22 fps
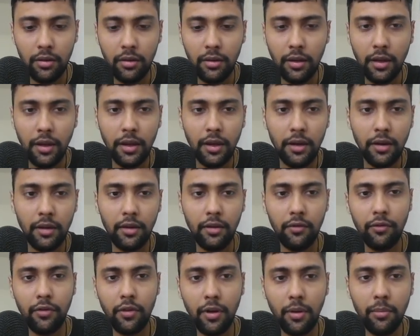And
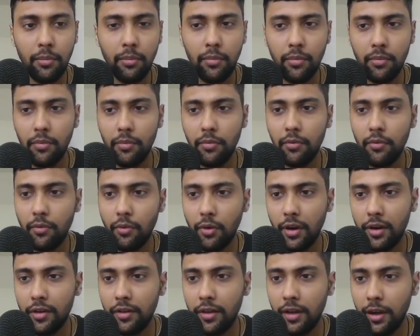from
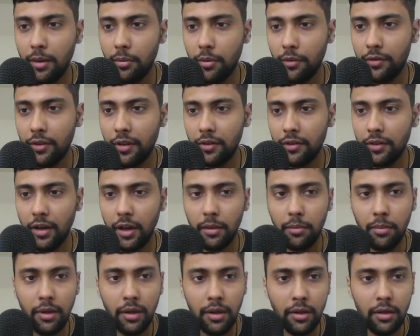what is the name of this
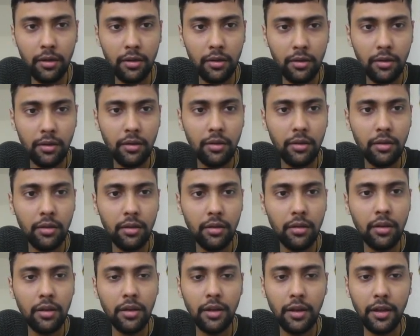table?
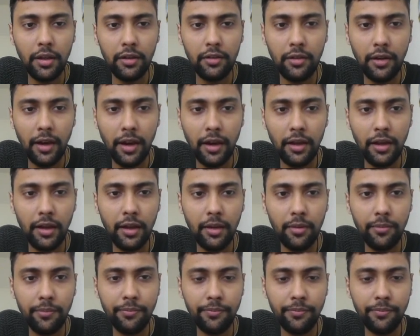It's ranking.